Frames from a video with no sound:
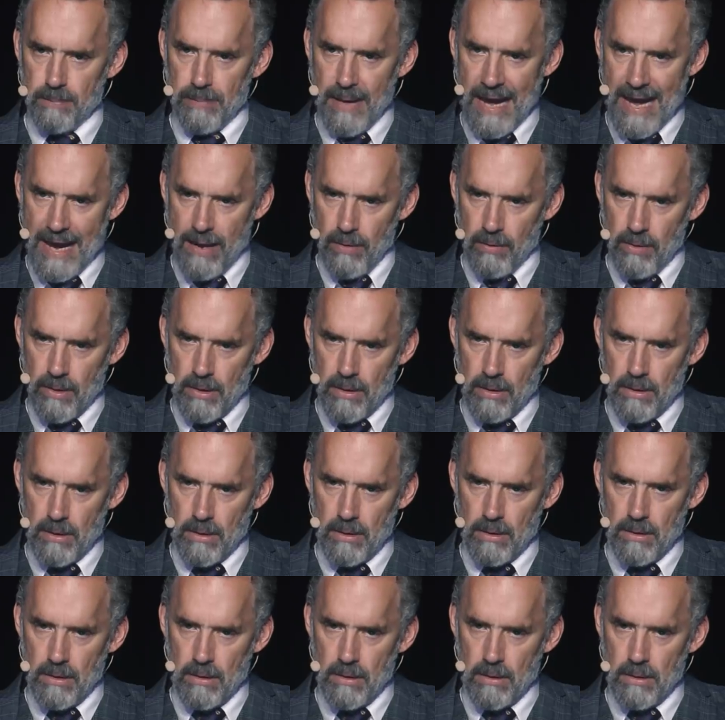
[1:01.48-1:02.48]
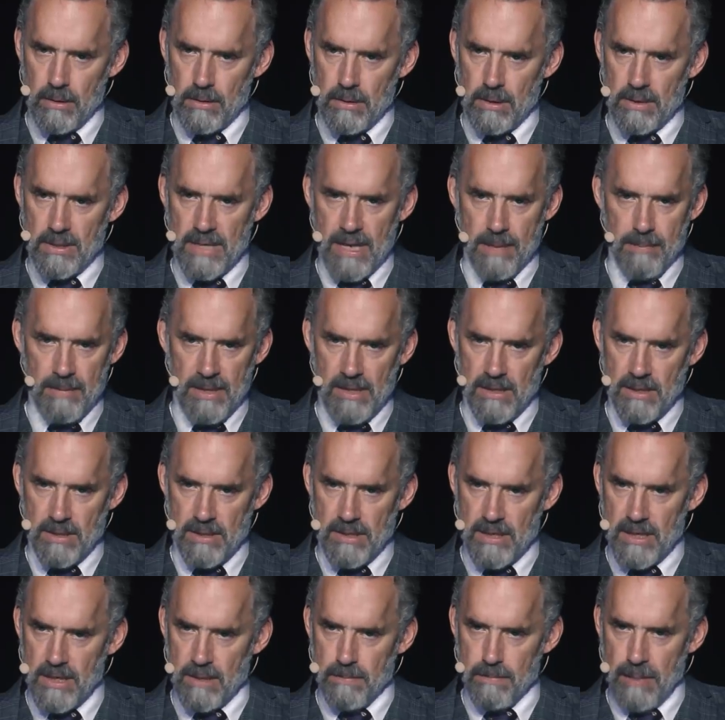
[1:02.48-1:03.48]
power? Does that mean to
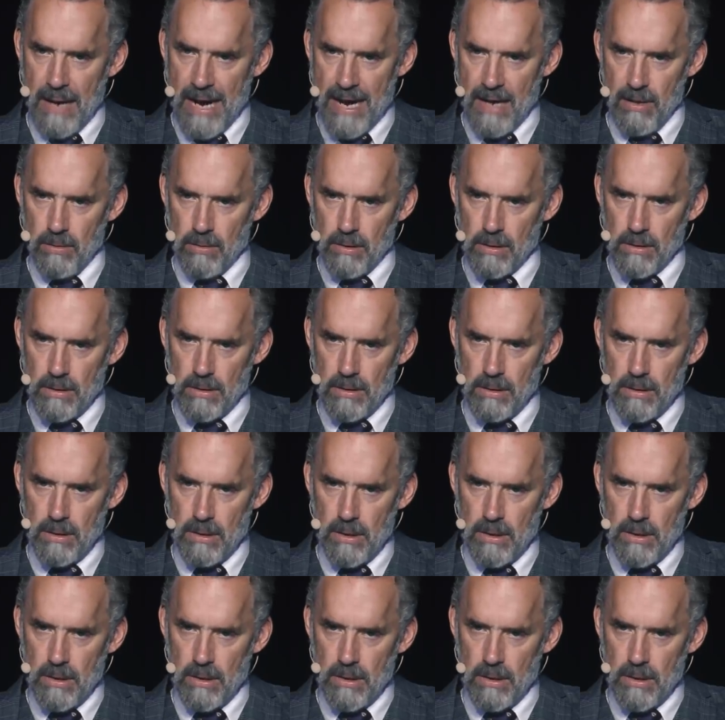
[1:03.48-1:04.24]
seek power?